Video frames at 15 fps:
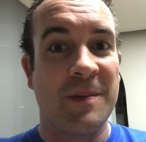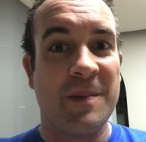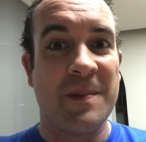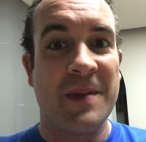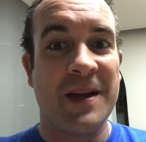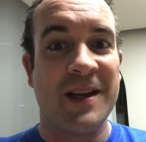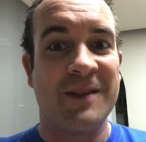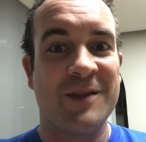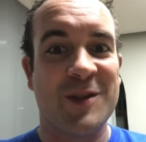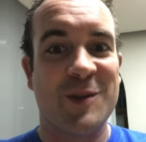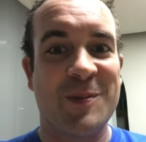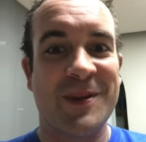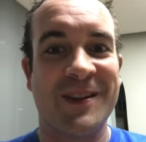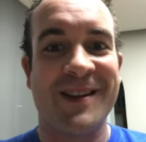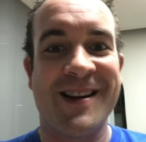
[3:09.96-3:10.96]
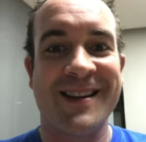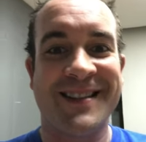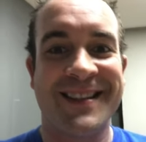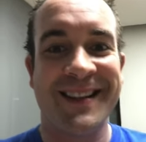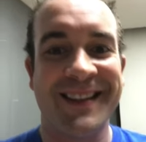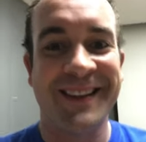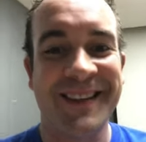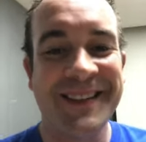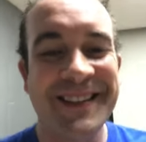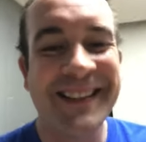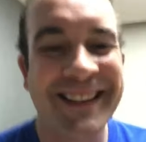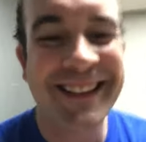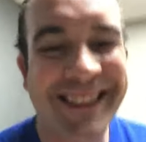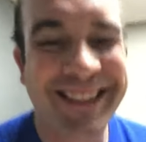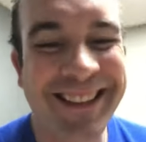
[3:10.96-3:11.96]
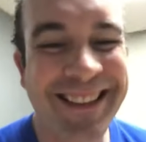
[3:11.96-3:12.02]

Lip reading: may have just been locked in.